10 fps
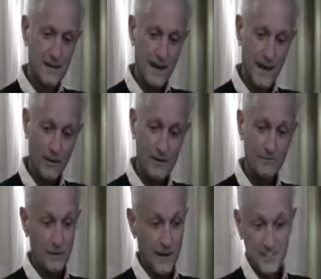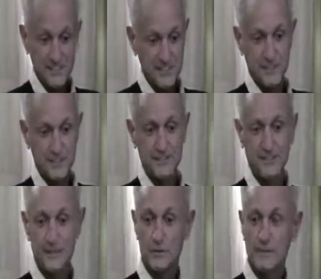However, I still couldn't
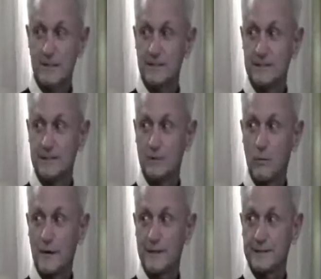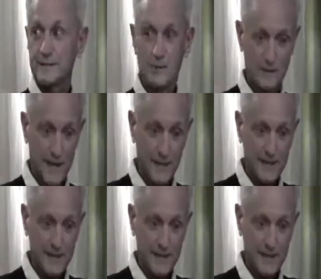get her to get awake or out of